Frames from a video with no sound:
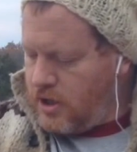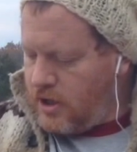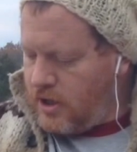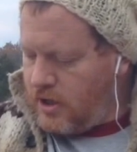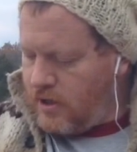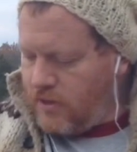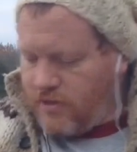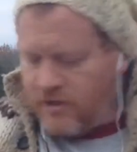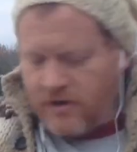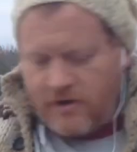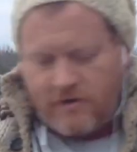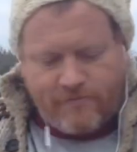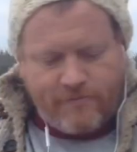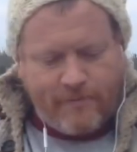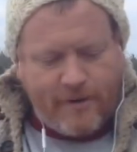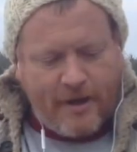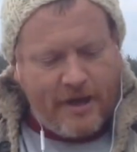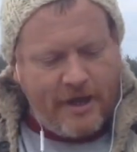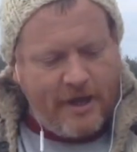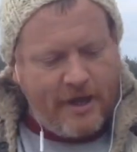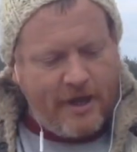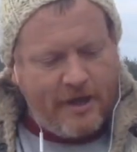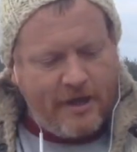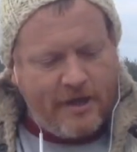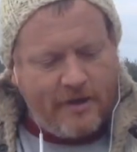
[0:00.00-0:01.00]
And then if my
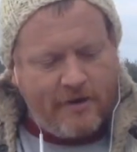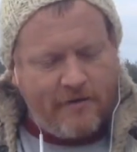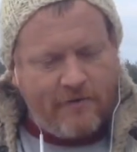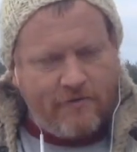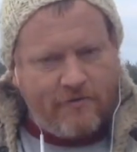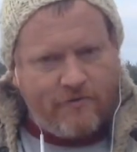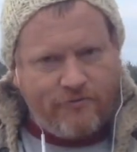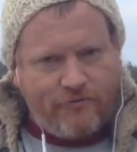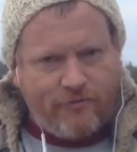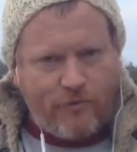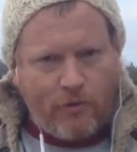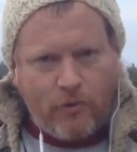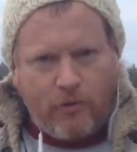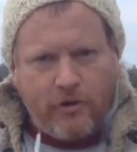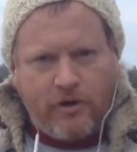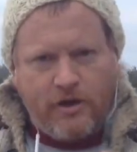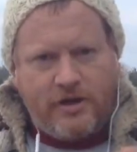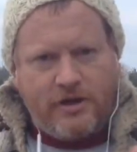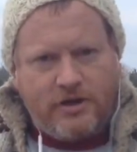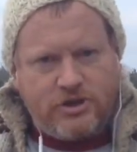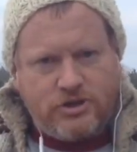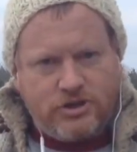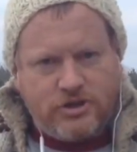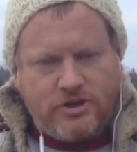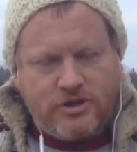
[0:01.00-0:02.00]
hand is 4
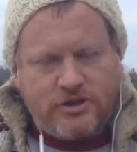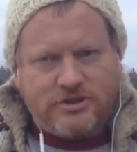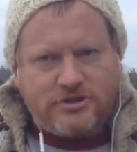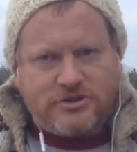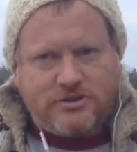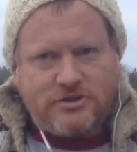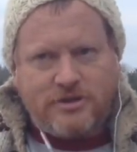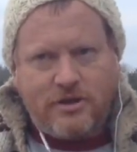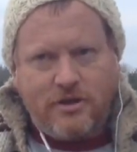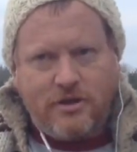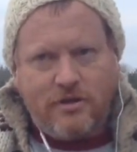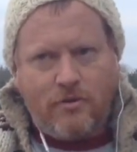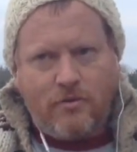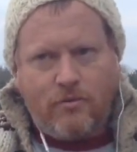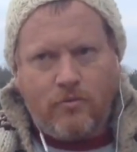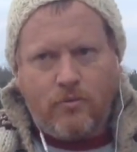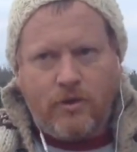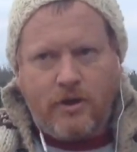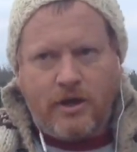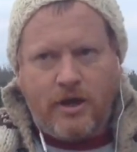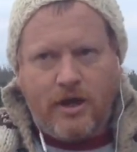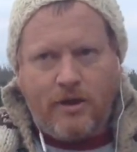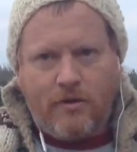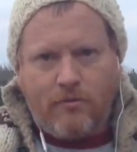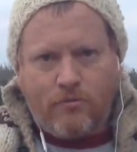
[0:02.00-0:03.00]
inches,
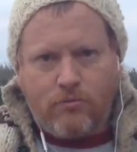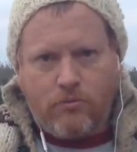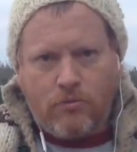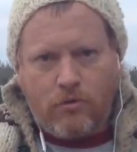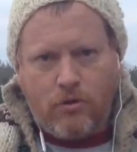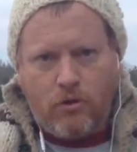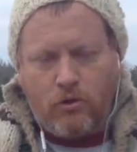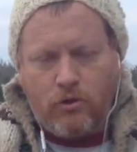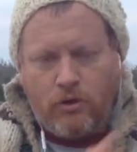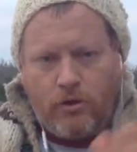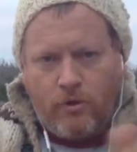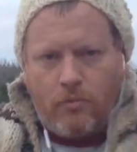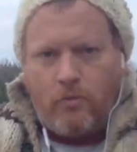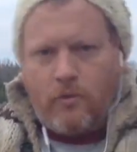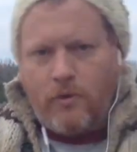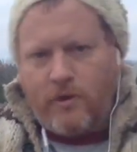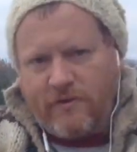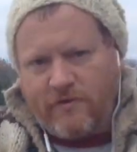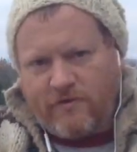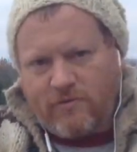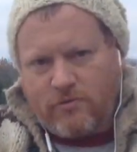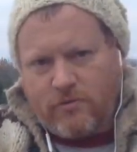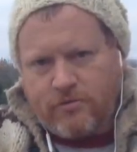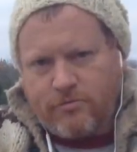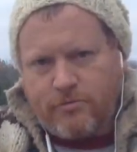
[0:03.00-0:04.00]
when I roll it
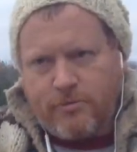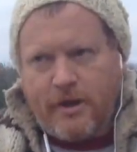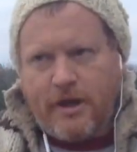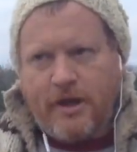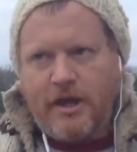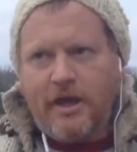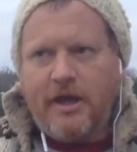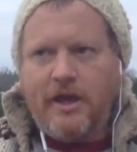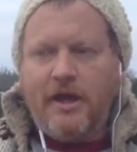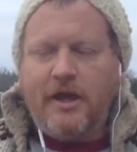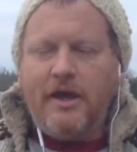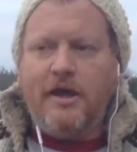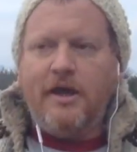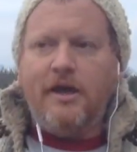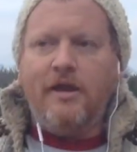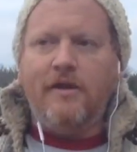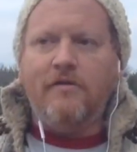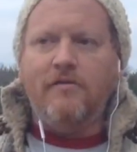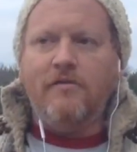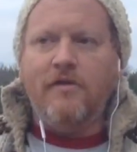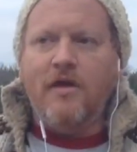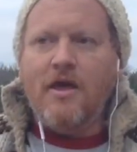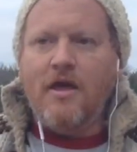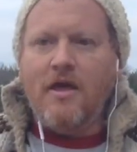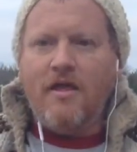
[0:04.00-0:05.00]
once with my
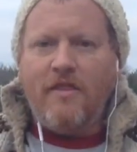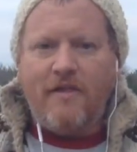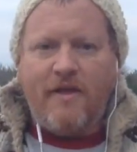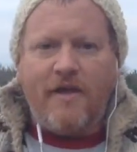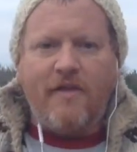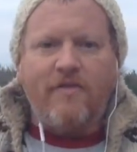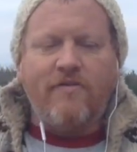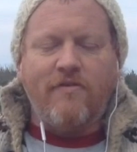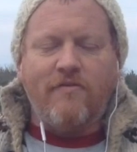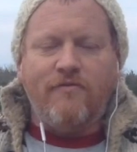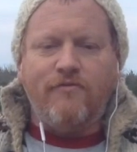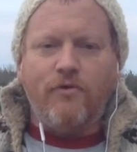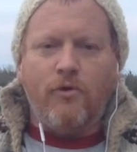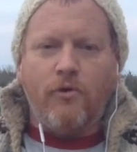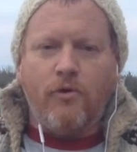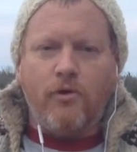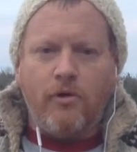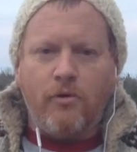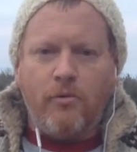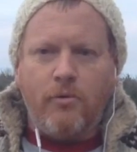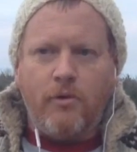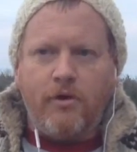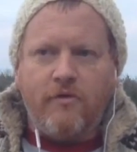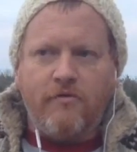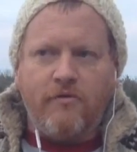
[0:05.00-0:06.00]
hand, that's a
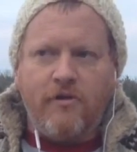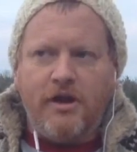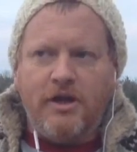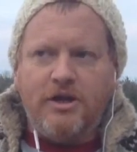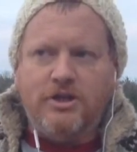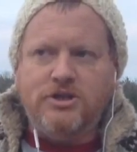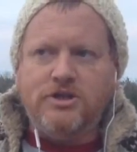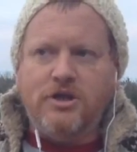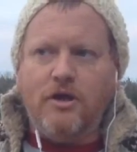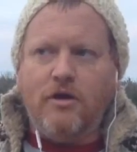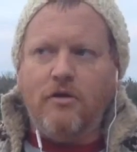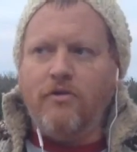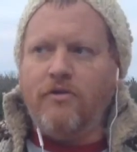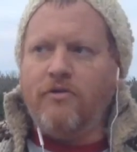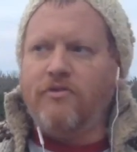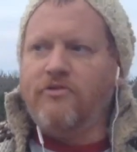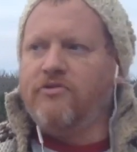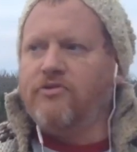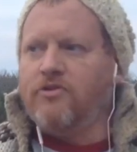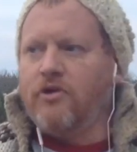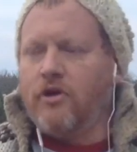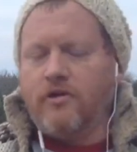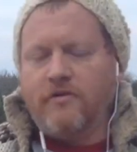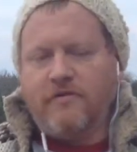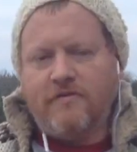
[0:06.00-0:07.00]
4-to-1 ratio that
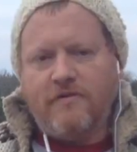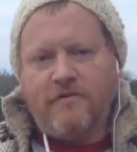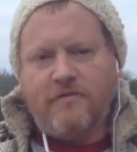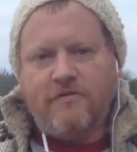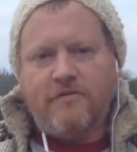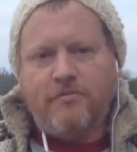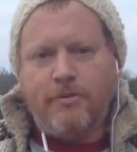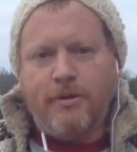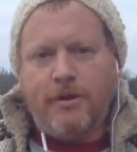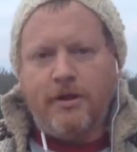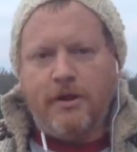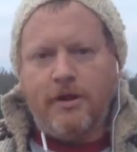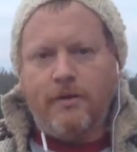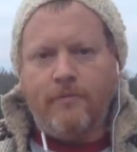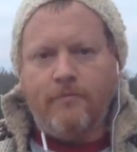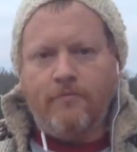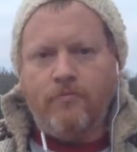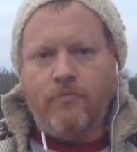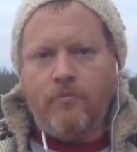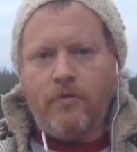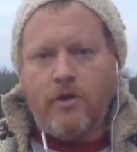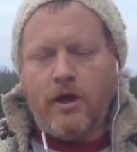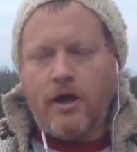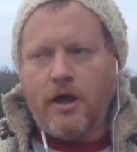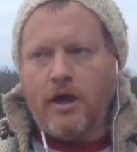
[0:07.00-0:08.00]
starts it spinning.
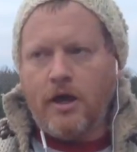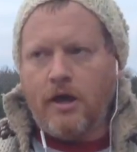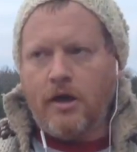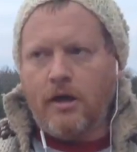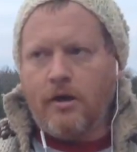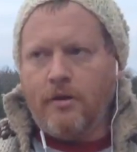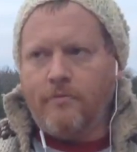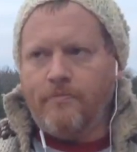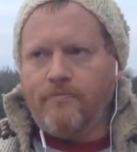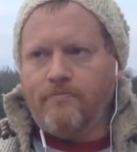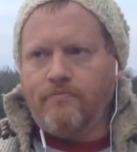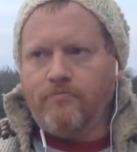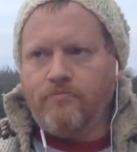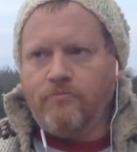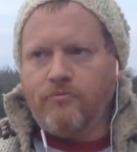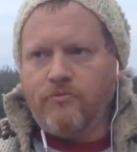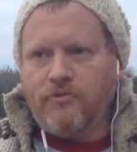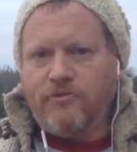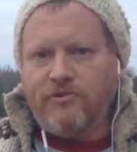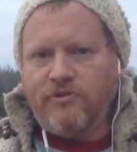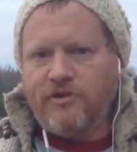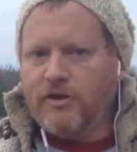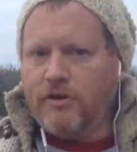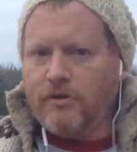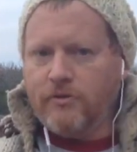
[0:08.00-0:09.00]

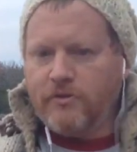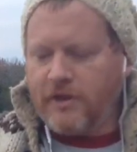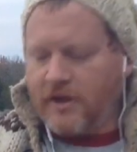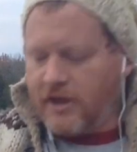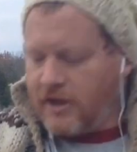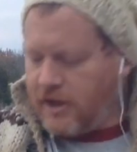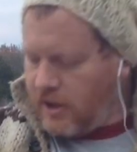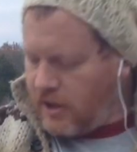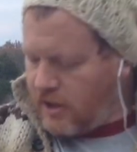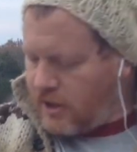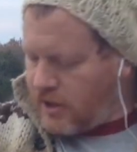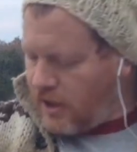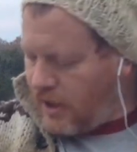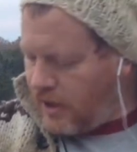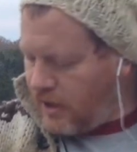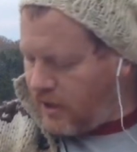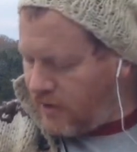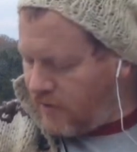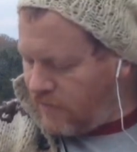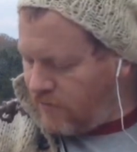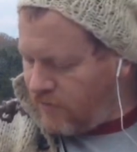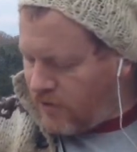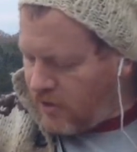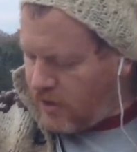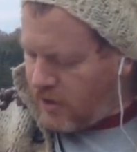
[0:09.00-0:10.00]
So that can kind of
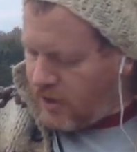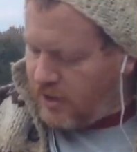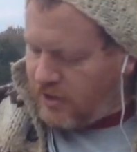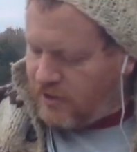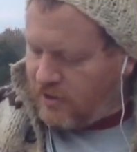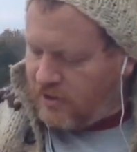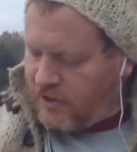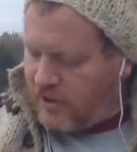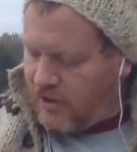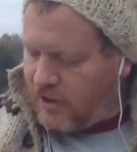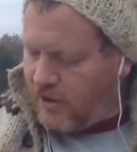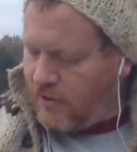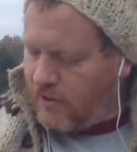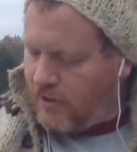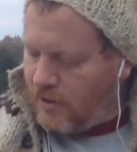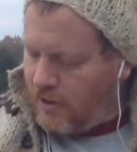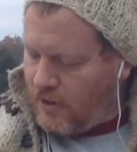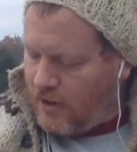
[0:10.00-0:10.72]
give you an idea